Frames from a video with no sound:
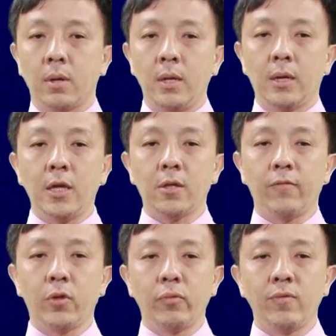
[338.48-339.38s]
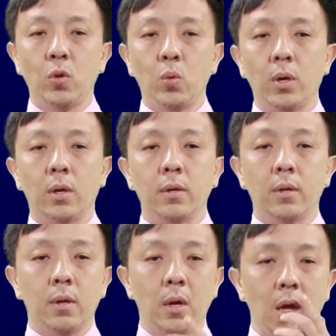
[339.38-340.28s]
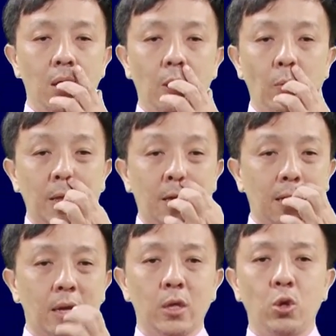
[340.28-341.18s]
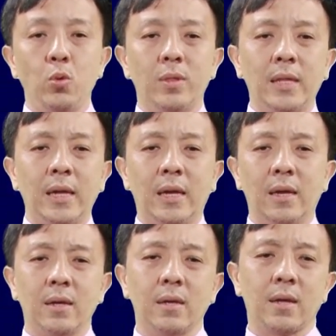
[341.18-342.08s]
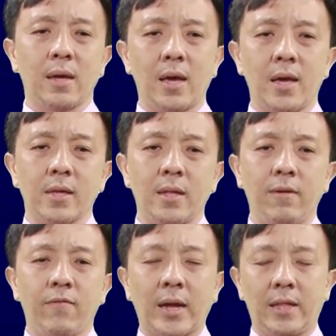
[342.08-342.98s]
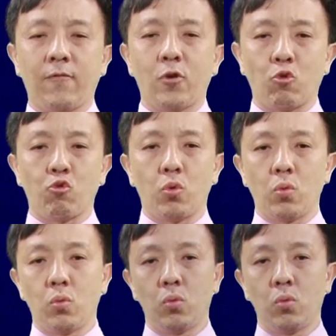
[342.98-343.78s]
In case of the revolver, what do you think as an effective control?